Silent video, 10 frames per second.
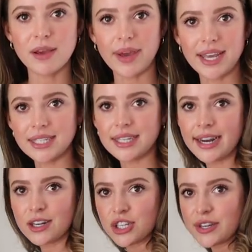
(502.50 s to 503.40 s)
my waist
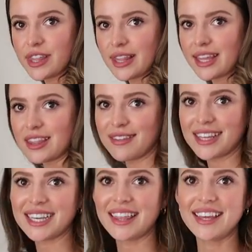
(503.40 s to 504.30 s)
and I'll show you the length of
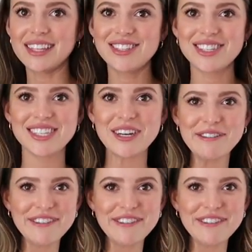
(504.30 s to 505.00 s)
this. I think it's just so